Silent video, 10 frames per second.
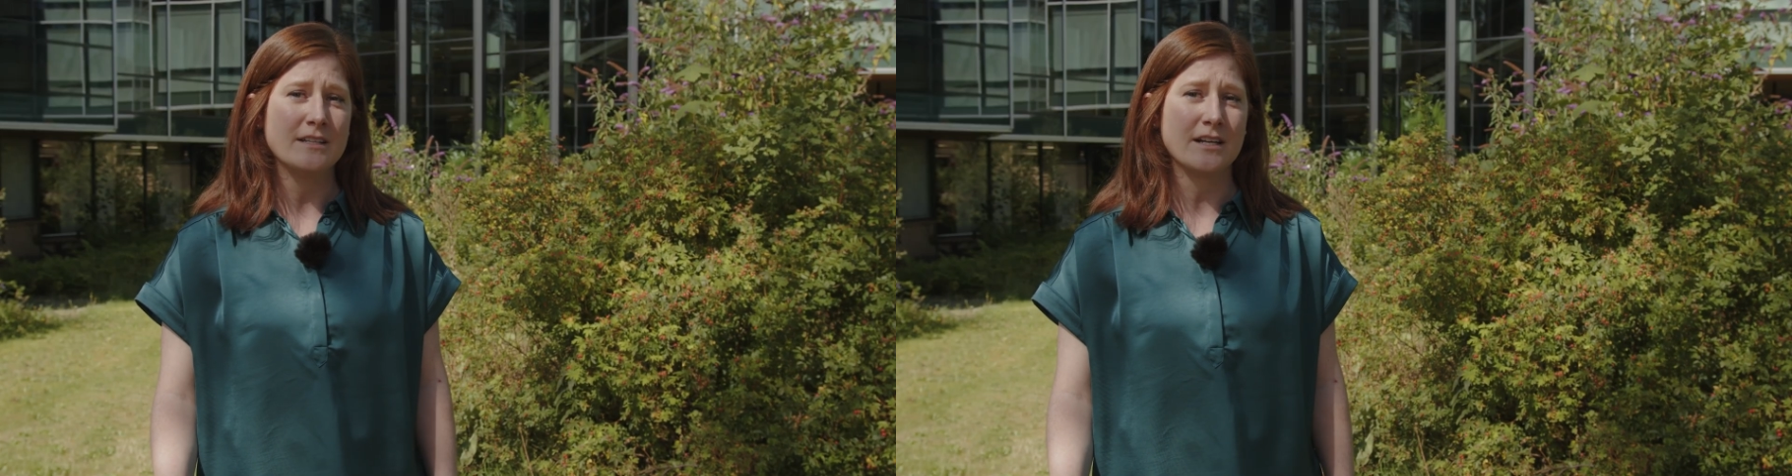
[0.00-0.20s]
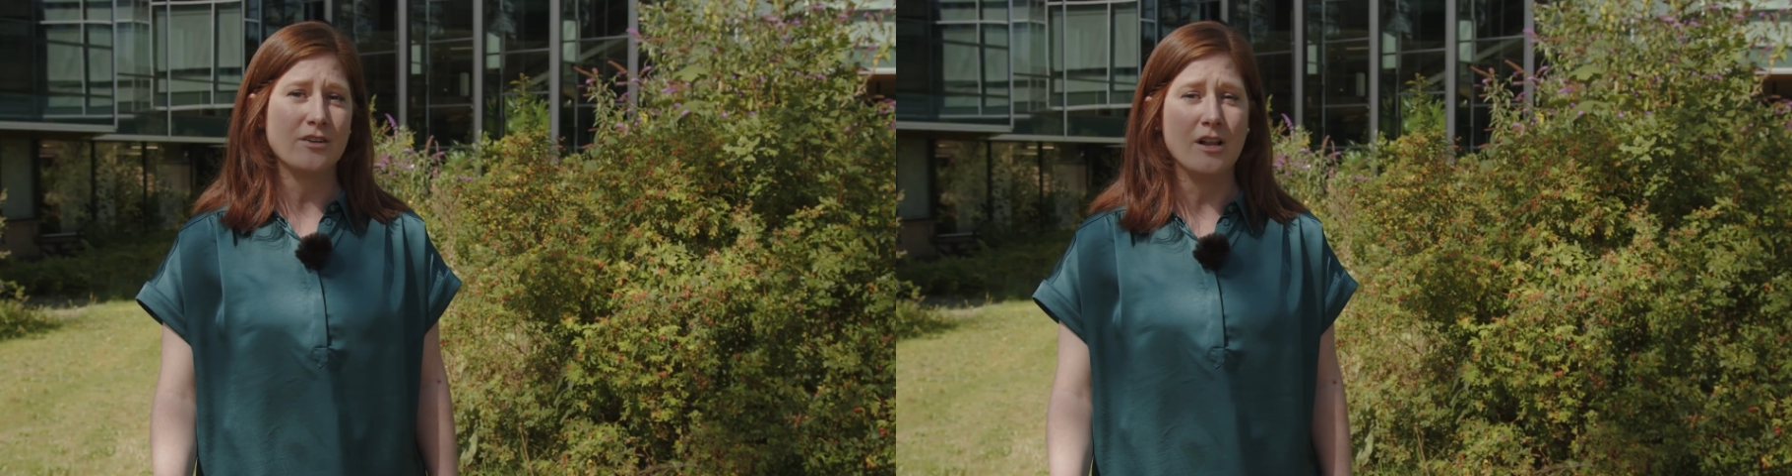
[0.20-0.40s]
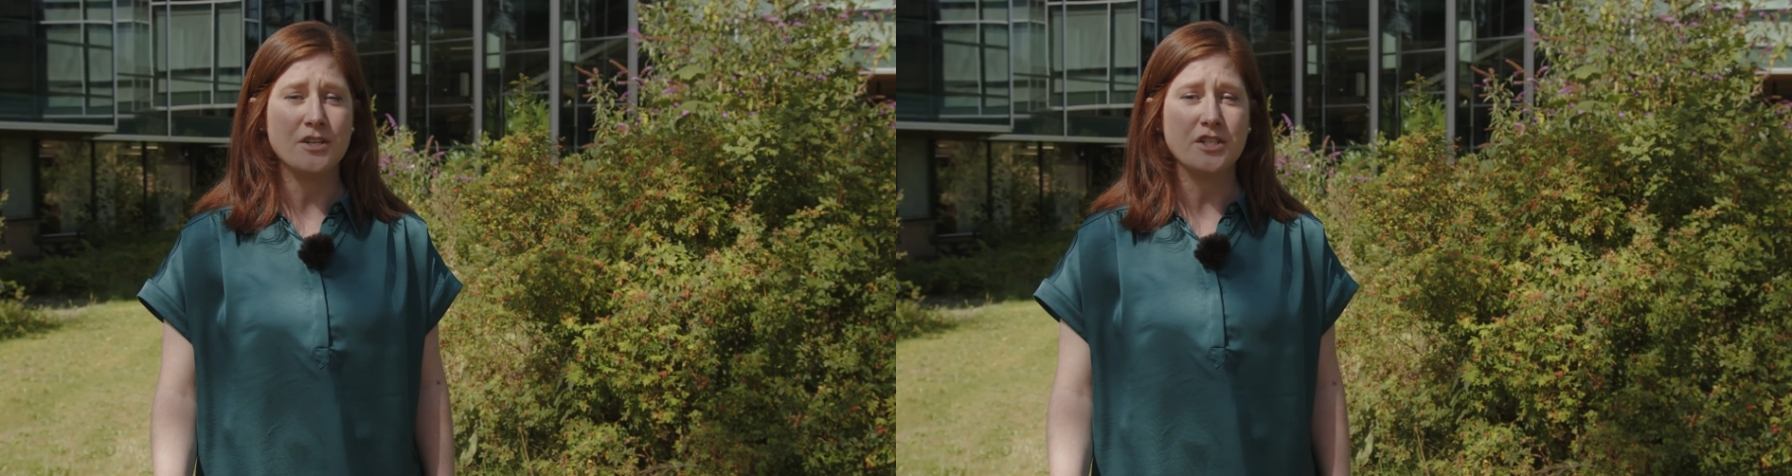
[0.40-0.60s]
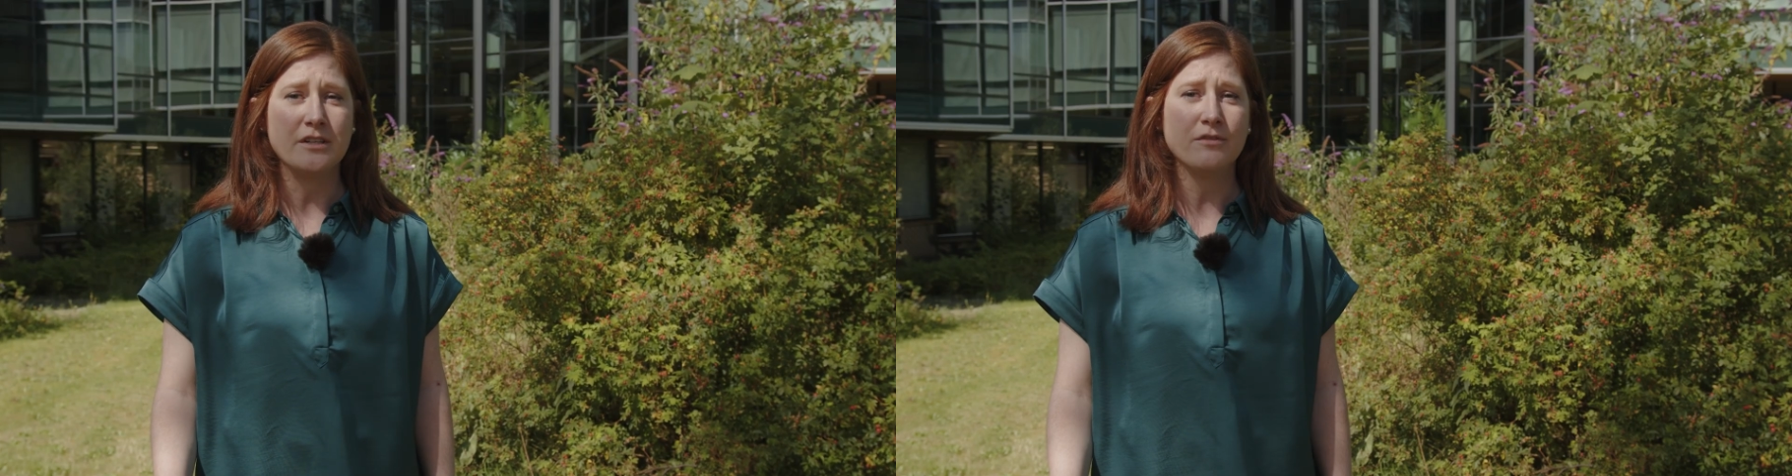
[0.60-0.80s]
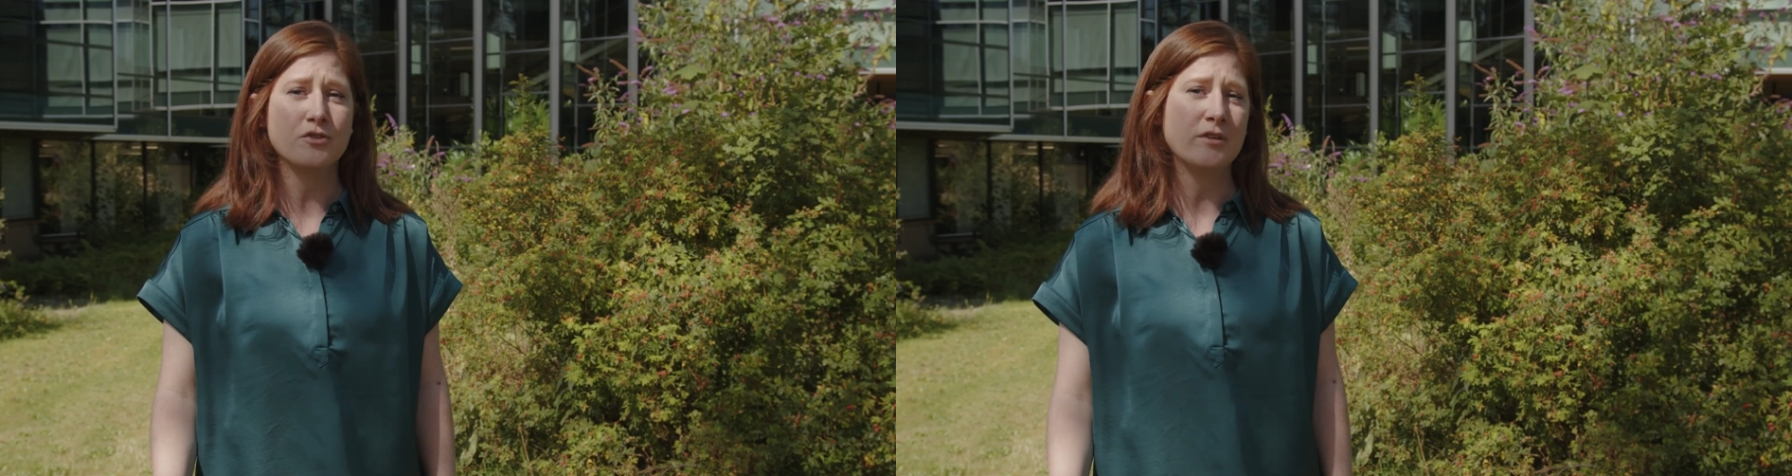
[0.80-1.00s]
technology
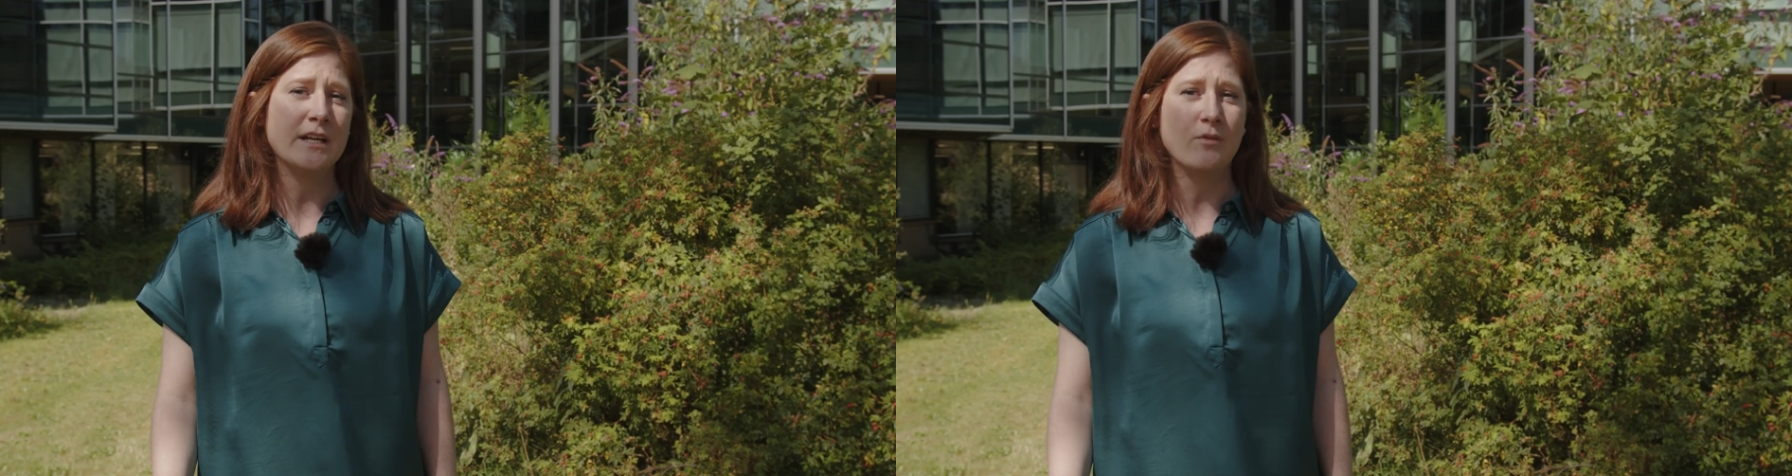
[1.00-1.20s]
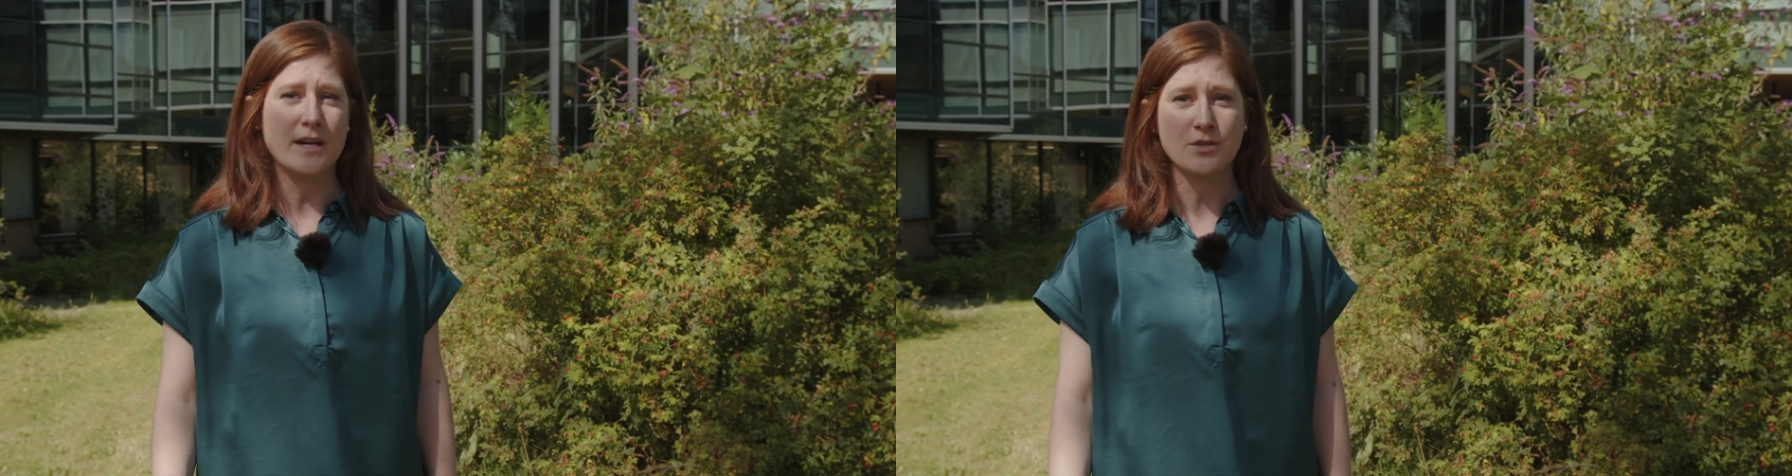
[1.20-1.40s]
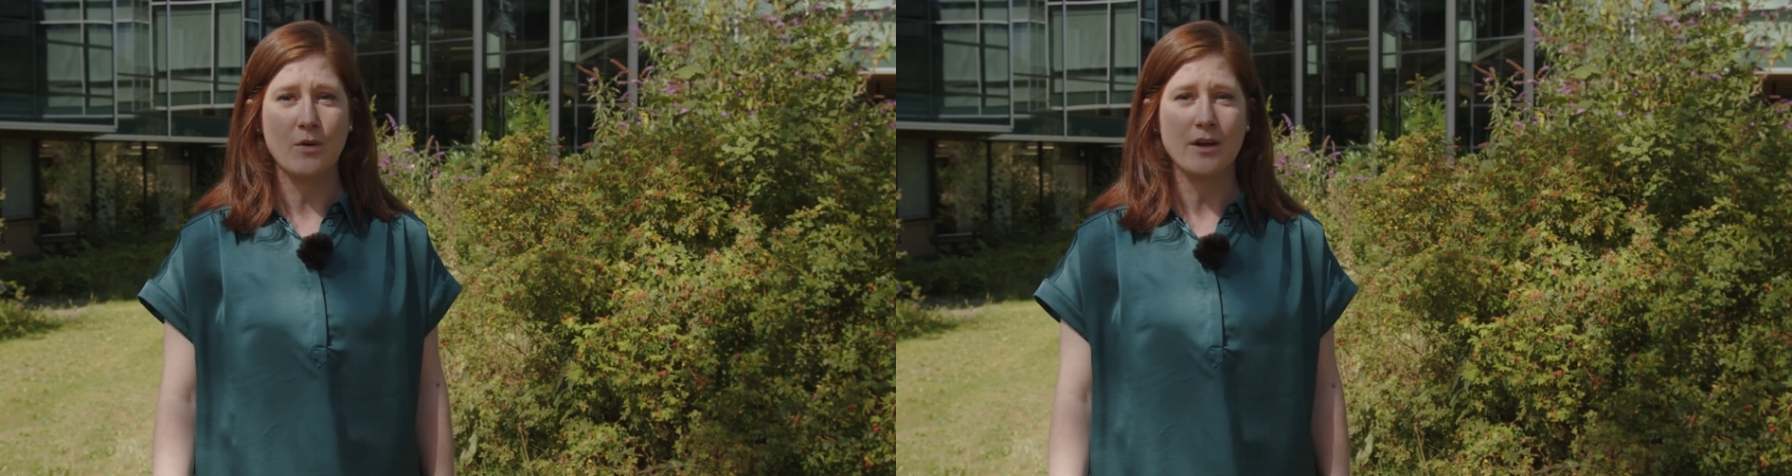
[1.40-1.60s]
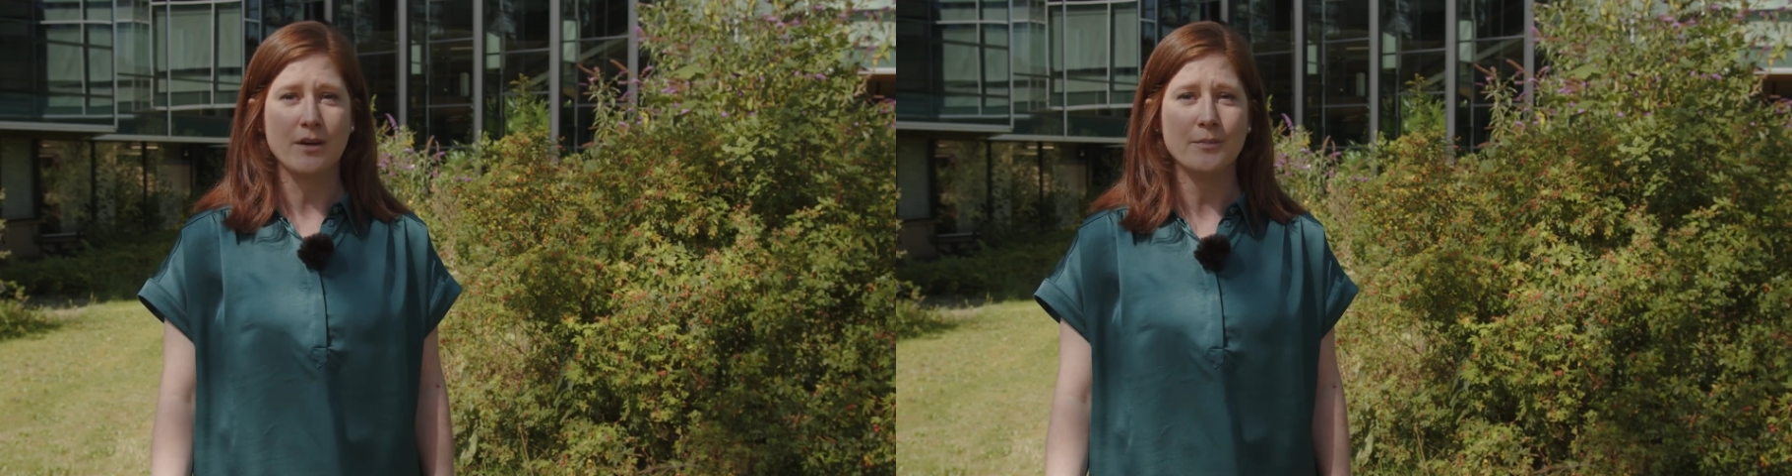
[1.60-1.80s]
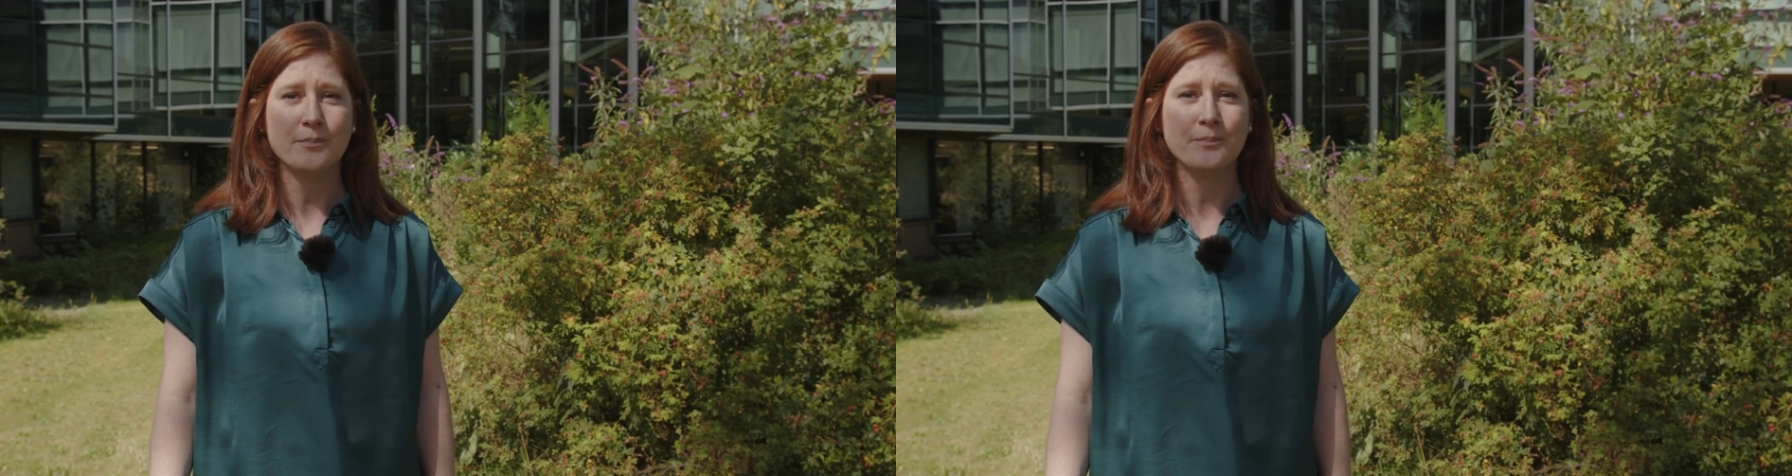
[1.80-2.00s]
for treating wastewater.